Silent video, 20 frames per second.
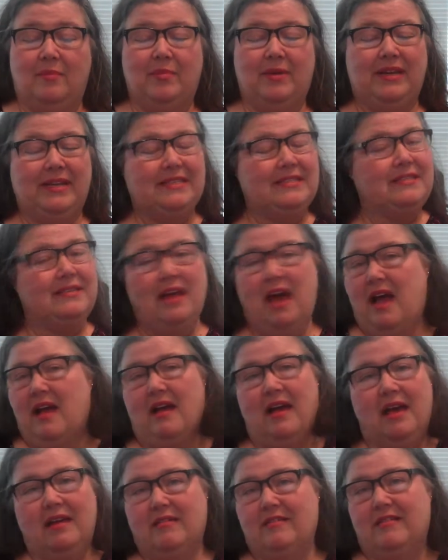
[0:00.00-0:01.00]
but it's not
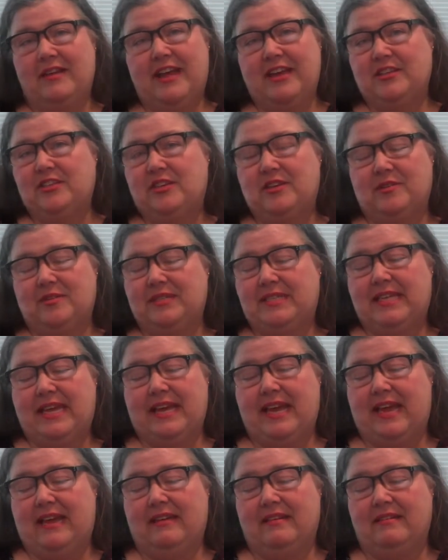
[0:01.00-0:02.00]
congregational
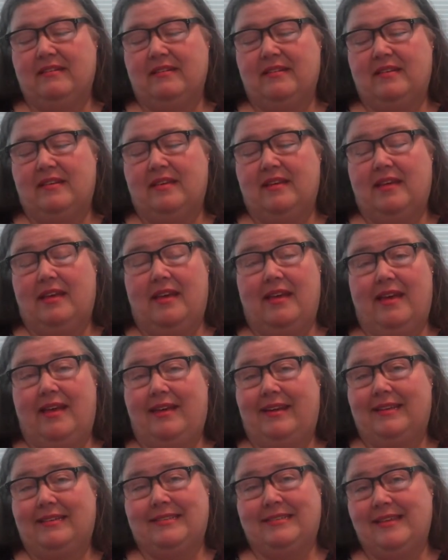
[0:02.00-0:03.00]
singing,
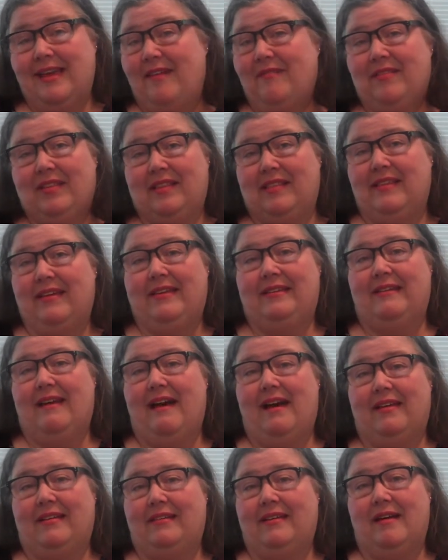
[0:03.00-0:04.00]
and it's definitely
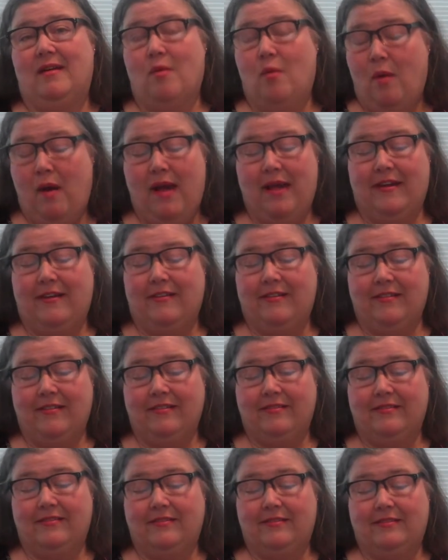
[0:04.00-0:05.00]
not a choir.
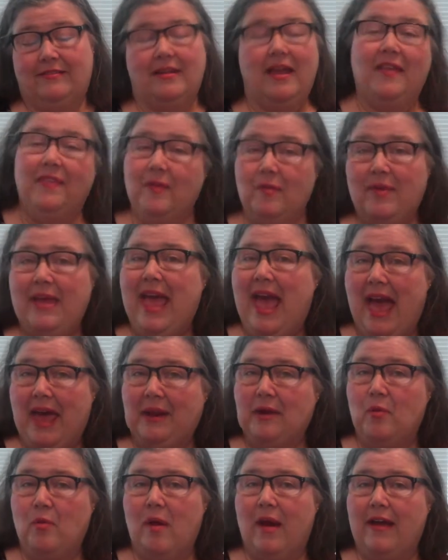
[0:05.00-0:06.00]
Not that we had
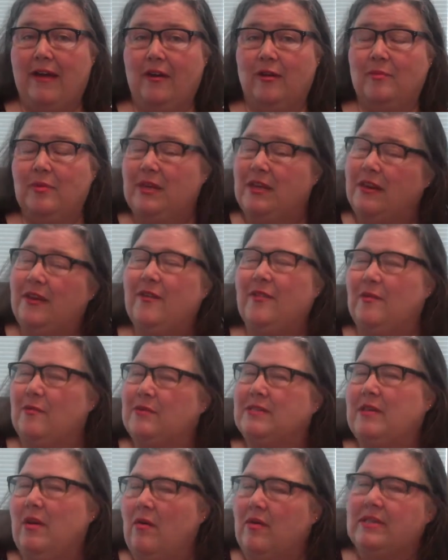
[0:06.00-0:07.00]
a choir, but there
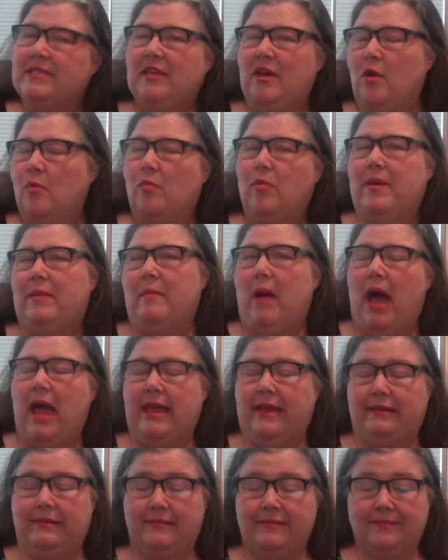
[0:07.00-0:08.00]
was always hope we
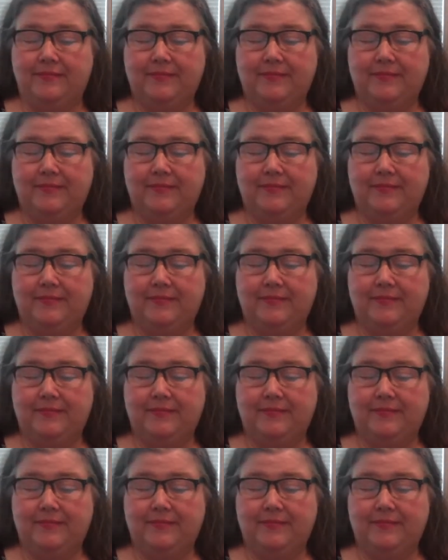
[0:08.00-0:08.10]
might.